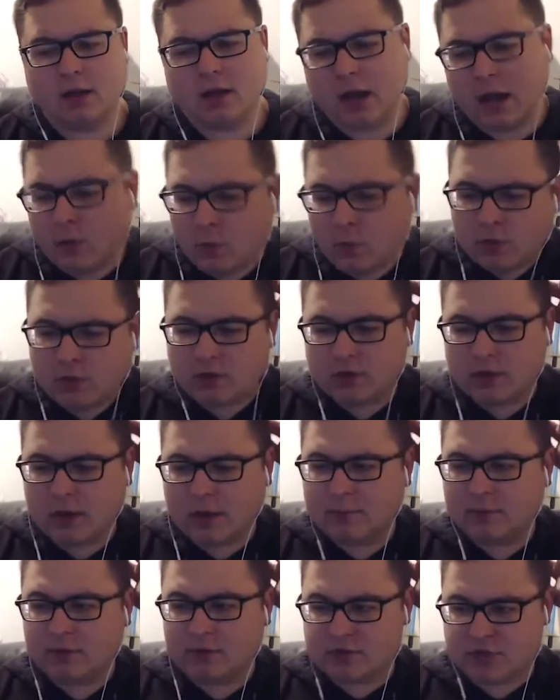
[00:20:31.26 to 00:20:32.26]
I'm
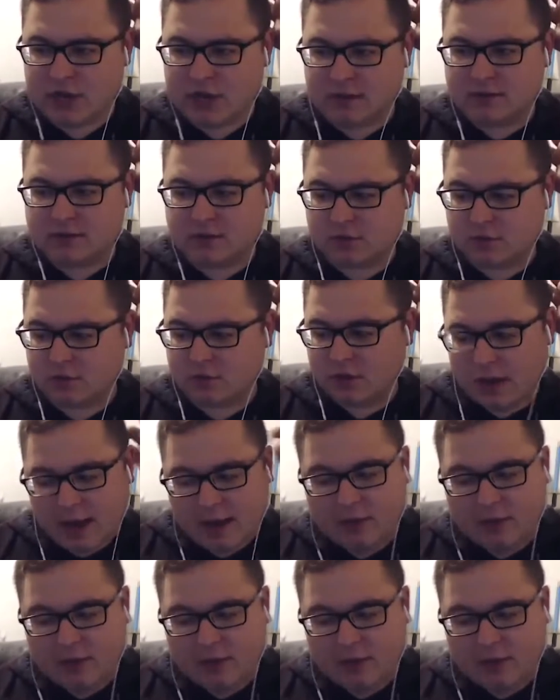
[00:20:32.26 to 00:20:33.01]
going to challenge you there.